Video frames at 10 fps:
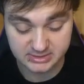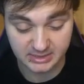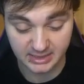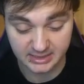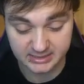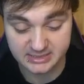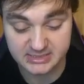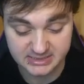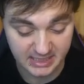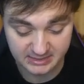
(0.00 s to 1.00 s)
like the
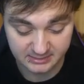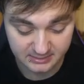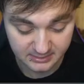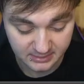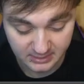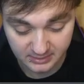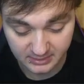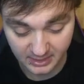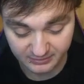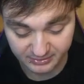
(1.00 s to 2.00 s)
skin
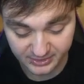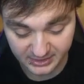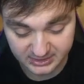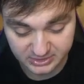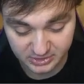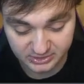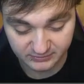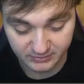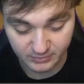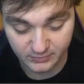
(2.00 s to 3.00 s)
kind of thing and it's got
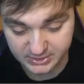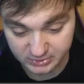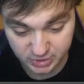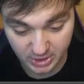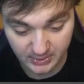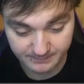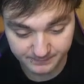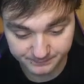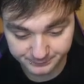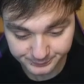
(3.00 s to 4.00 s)
different moves I'll show you it
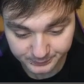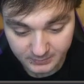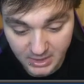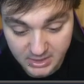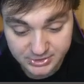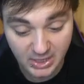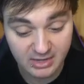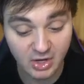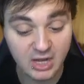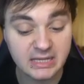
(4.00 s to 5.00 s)
so
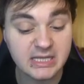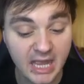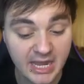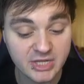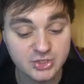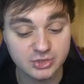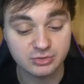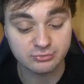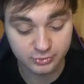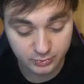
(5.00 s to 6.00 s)
I got Elite
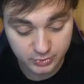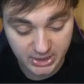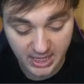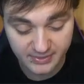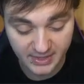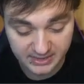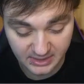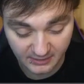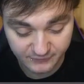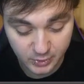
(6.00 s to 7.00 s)
Agent Rouge and
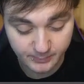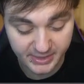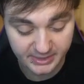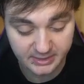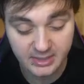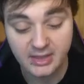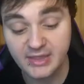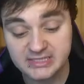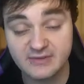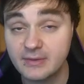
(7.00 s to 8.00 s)
then if you pick
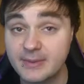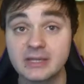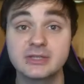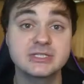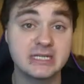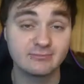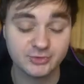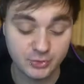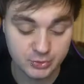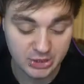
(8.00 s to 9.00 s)
that's if you pick the Team
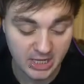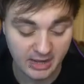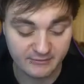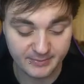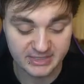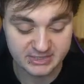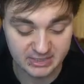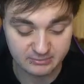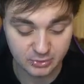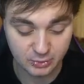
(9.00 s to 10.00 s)
Rouge if you pick
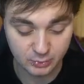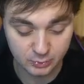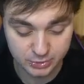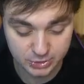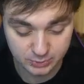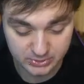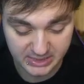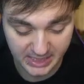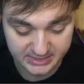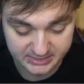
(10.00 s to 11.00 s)
Team Knuckles you
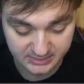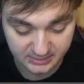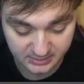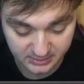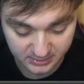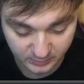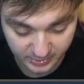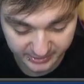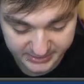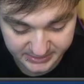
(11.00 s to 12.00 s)
get uh,
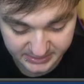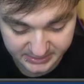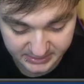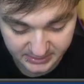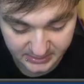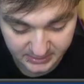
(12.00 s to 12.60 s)
where is it